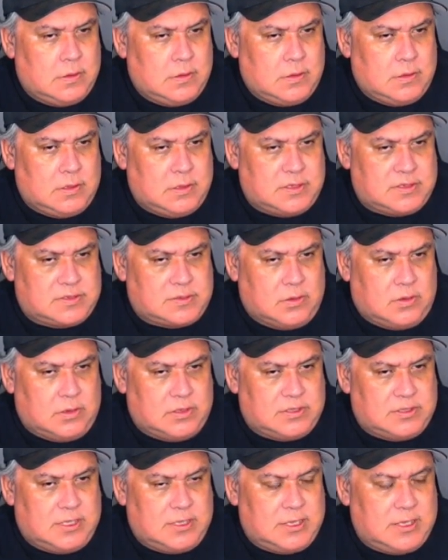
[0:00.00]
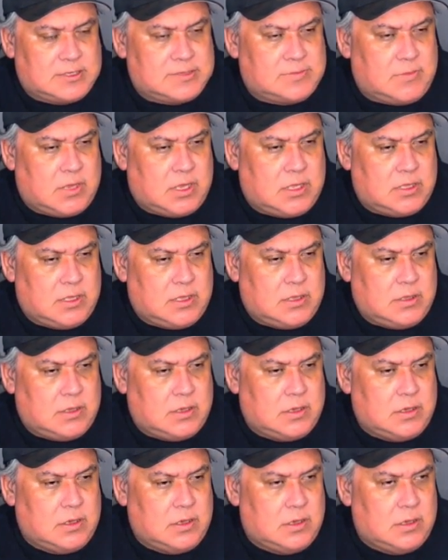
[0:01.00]
Let's go on to the next model.
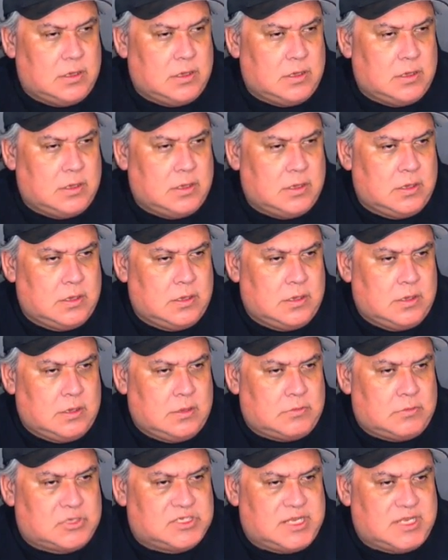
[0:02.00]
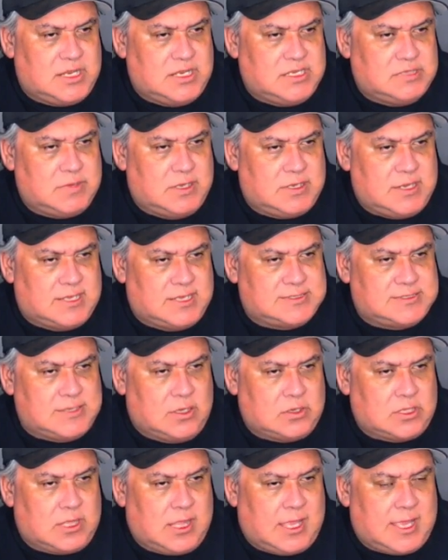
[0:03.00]
Mercedes-Benz
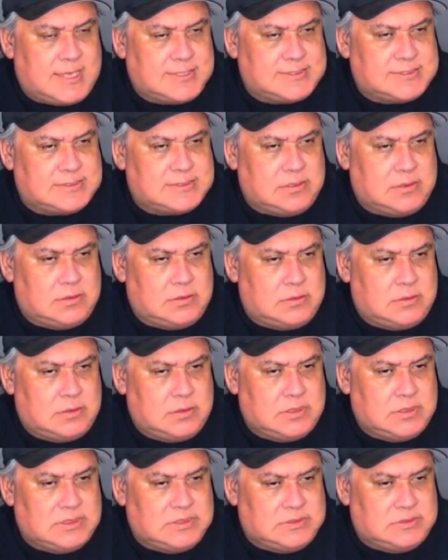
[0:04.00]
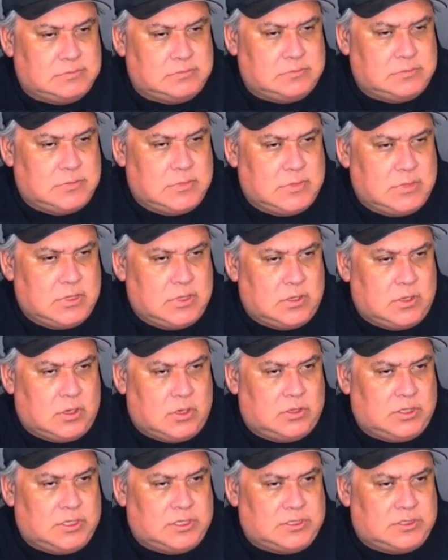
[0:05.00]
SL Class,
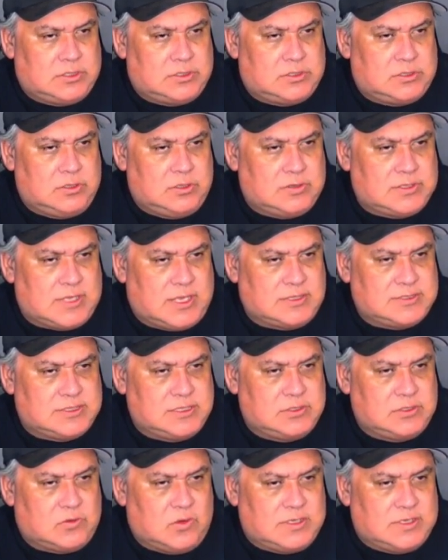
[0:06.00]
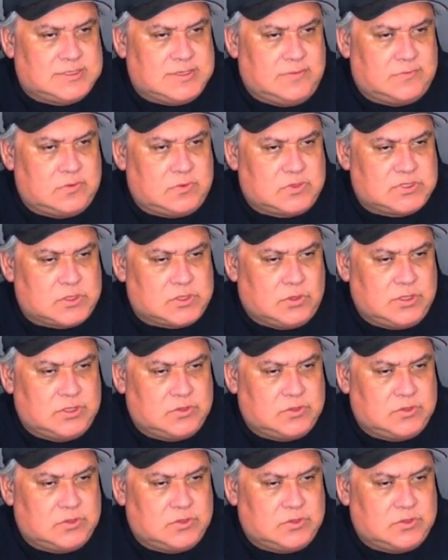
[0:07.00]
only 2,027 were sold in